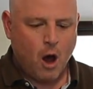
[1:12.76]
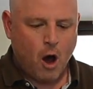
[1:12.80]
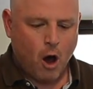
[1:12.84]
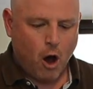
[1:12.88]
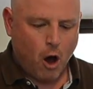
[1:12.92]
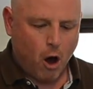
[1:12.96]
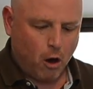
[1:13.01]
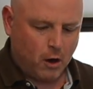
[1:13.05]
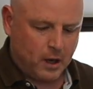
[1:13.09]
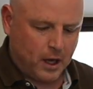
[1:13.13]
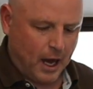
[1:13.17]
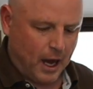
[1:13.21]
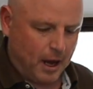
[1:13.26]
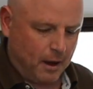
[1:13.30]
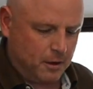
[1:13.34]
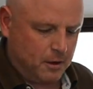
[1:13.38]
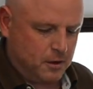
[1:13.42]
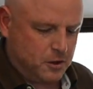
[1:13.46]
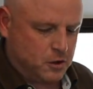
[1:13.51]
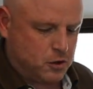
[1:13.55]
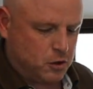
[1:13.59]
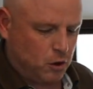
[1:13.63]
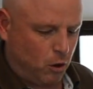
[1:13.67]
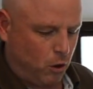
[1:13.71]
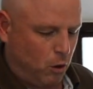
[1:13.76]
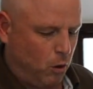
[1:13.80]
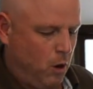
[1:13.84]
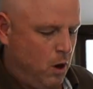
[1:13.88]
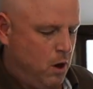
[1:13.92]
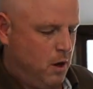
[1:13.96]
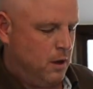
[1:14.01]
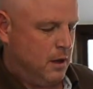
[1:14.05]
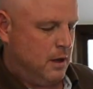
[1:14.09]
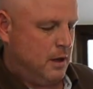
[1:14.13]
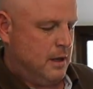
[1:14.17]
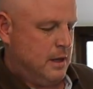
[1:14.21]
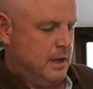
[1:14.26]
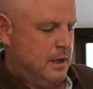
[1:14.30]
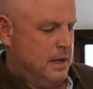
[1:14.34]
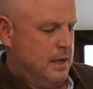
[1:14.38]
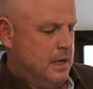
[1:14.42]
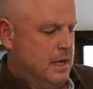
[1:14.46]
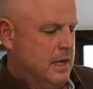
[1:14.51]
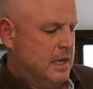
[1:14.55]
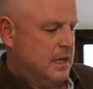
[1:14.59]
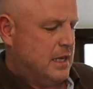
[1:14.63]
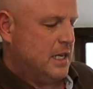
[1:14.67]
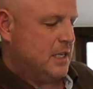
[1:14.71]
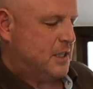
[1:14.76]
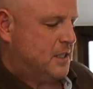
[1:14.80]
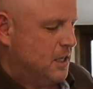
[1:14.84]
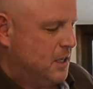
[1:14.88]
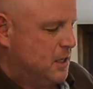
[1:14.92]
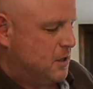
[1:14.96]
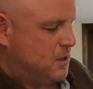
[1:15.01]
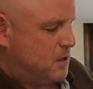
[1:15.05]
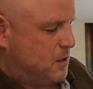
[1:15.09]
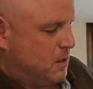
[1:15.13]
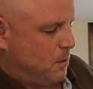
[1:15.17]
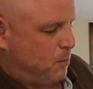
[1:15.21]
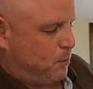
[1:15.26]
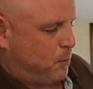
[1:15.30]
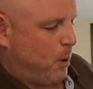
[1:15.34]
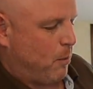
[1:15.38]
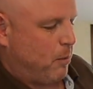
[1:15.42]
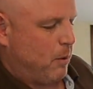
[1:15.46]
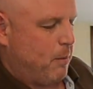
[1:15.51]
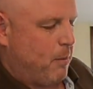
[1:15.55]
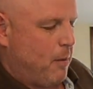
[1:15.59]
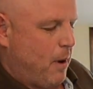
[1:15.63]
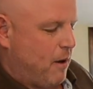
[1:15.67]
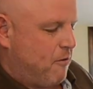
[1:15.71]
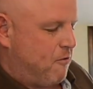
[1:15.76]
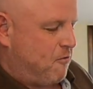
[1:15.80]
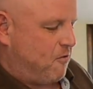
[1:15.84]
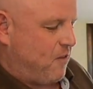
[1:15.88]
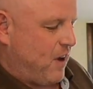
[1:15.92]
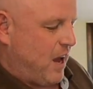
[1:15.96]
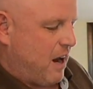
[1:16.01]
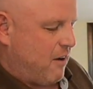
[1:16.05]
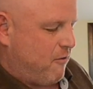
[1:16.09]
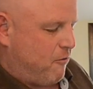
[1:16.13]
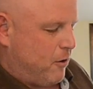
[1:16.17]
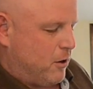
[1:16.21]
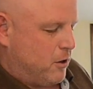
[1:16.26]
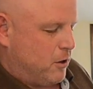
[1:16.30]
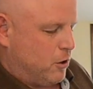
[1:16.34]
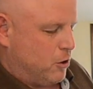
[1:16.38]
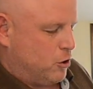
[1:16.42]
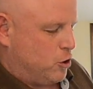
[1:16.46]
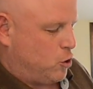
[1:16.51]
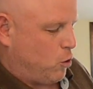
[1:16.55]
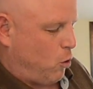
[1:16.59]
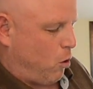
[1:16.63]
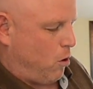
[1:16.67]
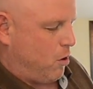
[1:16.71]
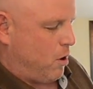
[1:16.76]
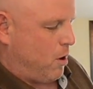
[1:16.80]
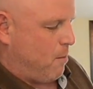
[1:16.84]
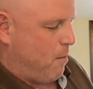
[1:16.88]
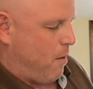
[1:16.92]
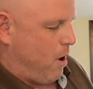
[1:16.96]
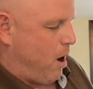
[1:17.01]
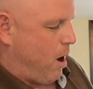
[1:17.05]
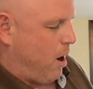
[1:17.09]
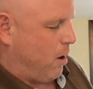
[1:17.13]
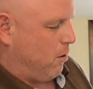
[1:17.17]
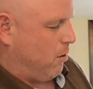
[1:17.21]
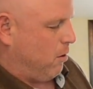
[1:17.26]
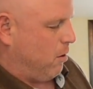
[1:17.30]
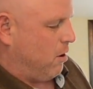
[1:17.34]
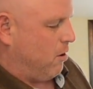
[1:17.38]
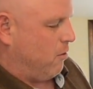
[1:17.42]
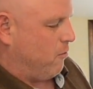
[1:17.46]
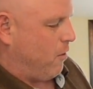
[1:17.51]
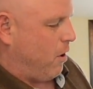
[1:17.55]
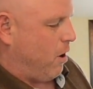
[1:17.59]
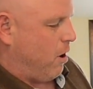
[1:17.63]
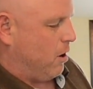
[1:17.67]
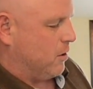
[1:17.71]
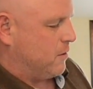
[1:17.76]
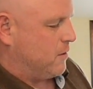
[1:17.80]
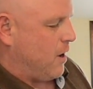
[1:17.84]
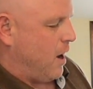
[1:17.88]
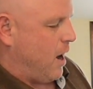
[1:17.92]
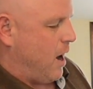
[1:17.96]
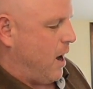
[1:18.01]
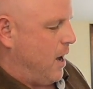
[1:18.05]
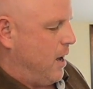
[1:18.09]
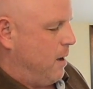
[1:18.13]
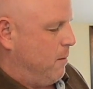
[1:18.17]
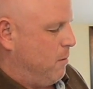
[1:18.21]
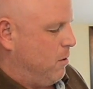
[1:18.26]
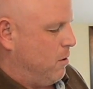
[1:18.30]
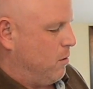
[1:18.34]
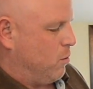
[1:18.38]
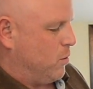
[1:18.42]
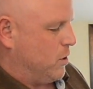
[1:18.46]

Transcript: Okay, so this is probably my favorite Jordan model of all time,